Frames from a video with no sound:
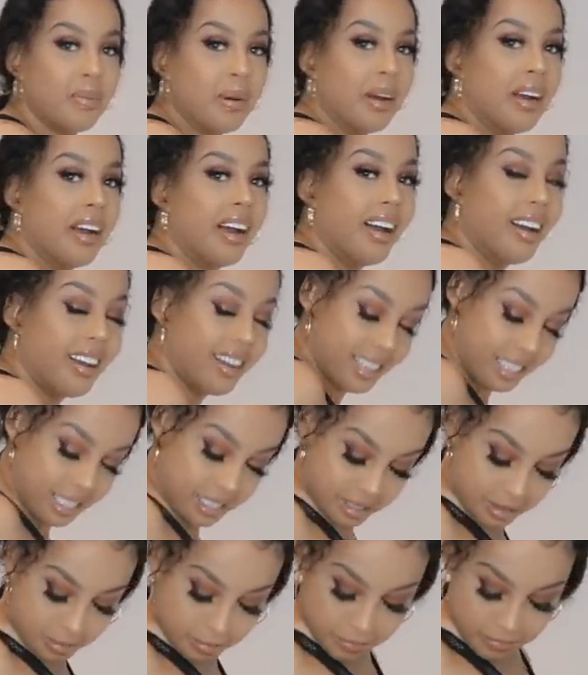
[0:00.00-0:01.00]
but
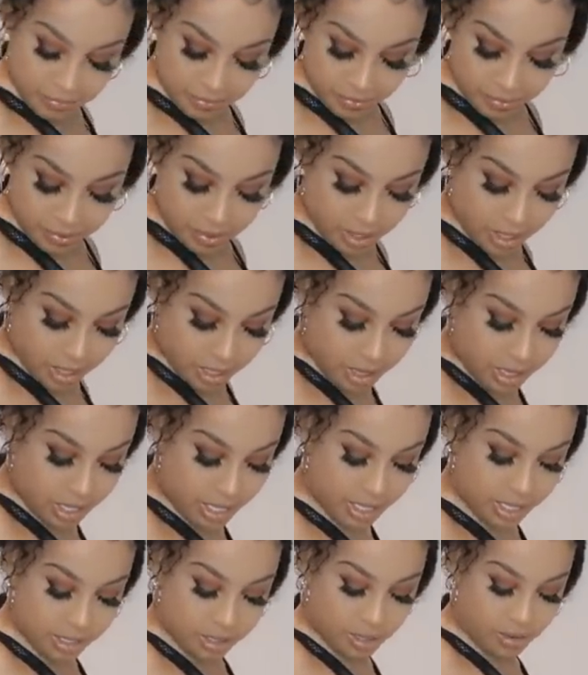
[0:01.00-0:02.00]

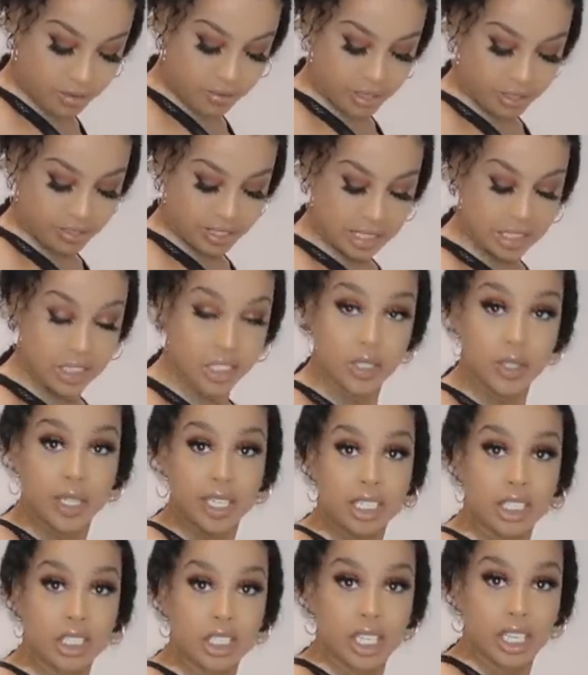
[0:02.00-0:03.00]
these are very
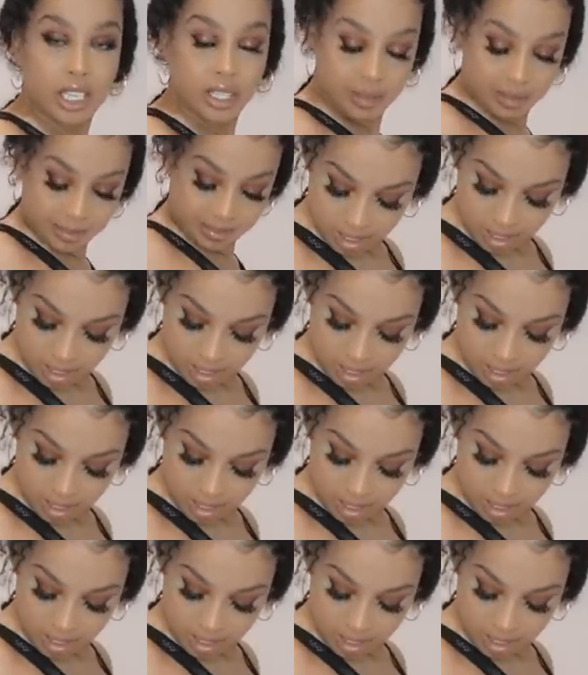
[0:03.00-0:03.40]
stretchy.